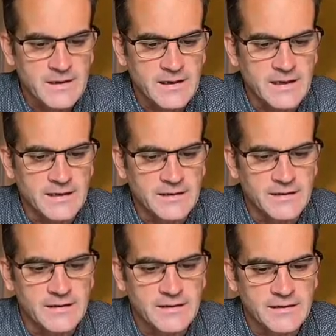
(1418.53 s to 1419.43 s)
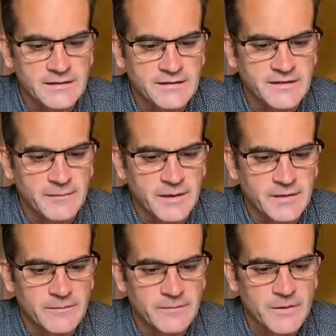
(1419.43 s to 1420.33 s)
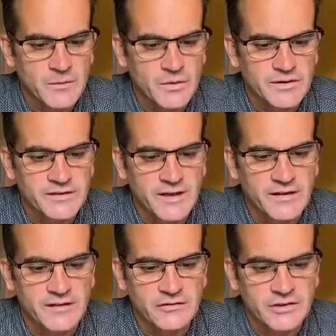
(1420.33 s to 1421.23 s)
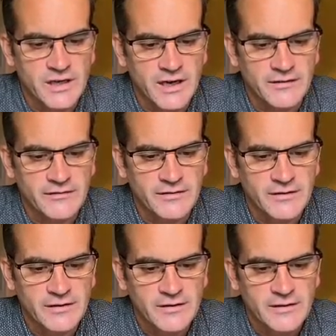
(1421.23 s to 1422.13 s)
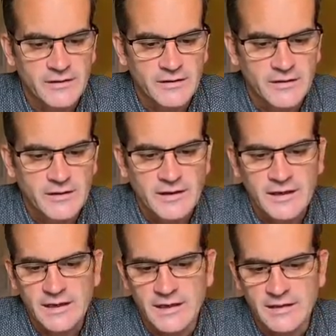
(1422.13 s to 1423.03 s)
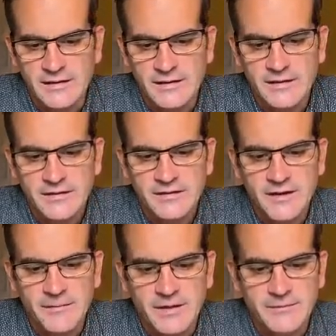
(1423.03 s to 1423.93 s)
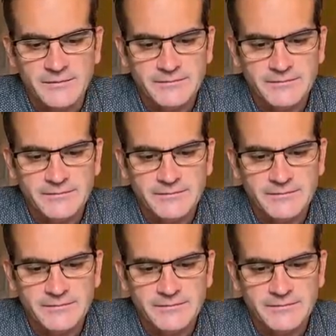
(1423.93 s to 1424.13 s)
in summer? What does Arthur drive in summer?